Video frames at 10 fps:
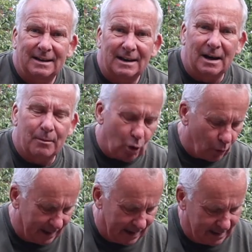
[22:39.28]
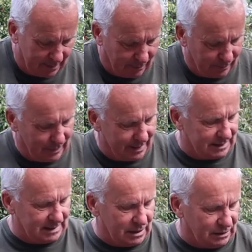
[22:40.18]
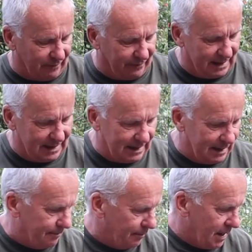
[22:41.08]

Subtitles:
in the morning when the tench are feeding.